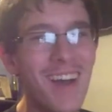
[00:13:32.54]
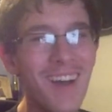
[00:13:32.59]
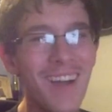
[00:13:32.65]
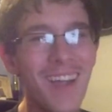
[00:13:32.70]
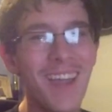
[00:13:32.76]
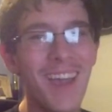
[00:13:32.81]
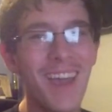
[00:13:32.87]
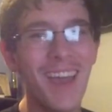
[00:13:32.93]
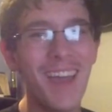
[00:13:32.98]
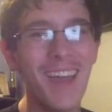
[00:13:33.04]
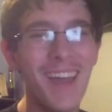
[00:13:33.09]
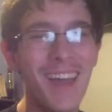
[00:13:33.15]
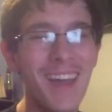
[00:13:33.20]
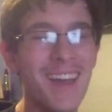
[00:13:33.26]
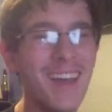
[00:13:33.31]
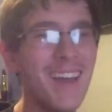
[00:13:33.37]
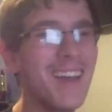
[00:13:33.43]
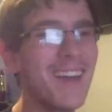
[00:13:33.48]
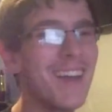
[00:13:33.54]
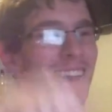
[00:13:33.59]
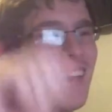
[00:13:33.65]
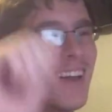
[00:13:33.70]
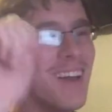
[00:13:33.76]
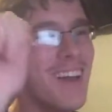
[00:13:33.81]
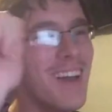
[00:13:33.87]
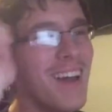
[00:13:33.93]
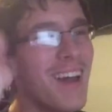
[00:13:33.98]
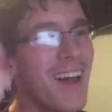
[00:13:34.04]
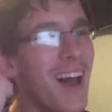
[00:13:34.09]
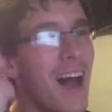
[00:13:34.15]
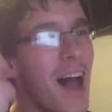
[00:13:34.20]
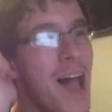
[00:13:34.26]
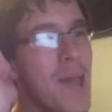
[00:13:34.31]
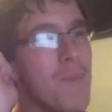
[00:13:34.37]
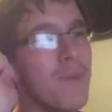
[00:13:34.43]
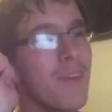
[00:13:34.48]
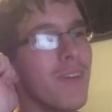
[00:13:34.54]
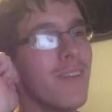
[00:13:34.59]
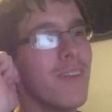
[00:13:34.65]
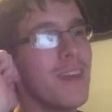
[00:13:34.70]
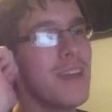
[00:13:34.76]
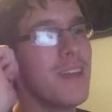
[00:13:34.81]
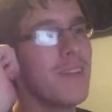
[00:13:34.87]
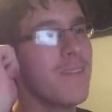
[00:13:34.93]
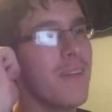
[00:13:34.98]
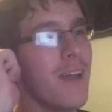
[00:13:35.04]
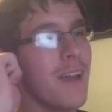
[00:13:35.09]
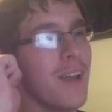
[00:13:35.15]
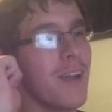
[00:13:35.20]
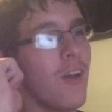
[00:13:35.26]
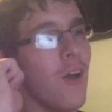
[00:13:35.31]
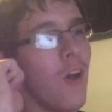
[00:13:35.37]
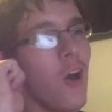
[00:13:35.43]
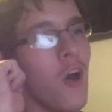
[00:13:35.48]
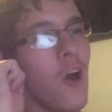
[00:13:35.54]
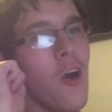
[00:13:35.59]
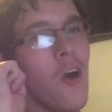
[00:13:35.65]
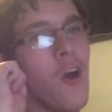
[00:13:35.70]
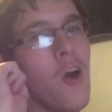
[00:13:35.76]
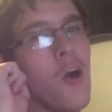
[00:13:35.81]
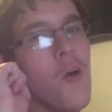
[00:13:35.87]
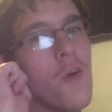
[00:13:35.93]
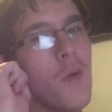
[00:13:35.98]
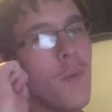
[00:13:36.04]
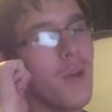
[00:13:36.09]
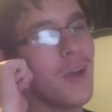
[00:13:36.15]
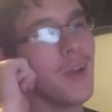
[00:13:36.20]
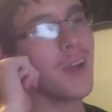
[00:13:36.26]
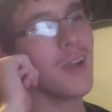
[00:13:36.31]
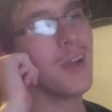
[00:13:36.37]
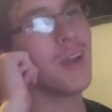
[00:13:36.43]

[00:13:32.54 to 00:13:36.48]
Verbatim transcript: okay. I believe that's all I want to